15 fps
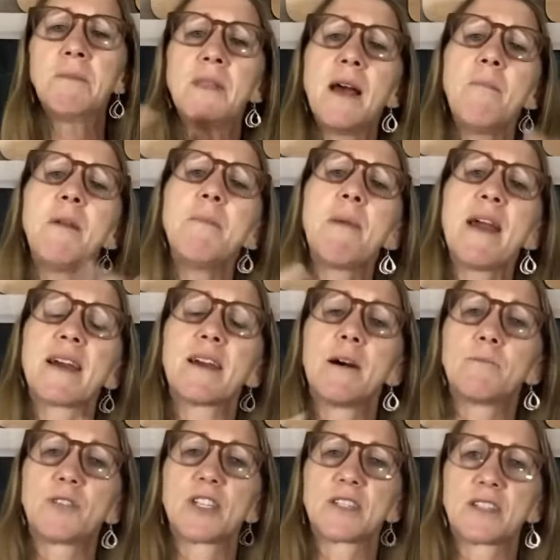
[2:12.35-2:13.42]
Let me back
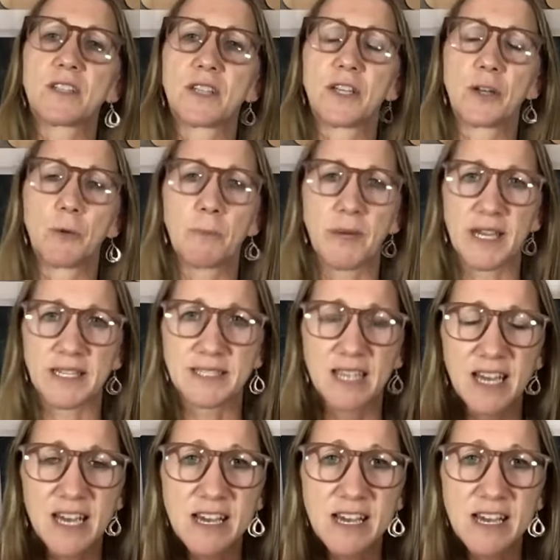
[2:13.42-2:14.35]
up just a little bit.